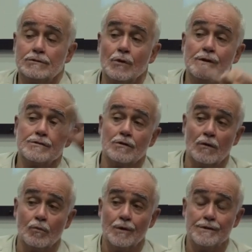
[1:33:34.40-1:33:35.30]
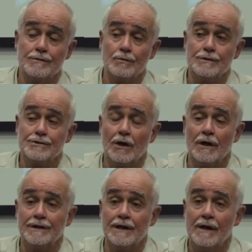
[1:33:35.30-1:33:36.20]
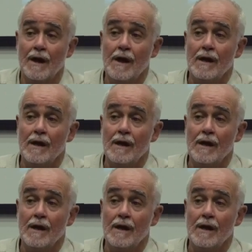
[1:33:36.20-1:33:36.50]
Tony Scott with Jonathan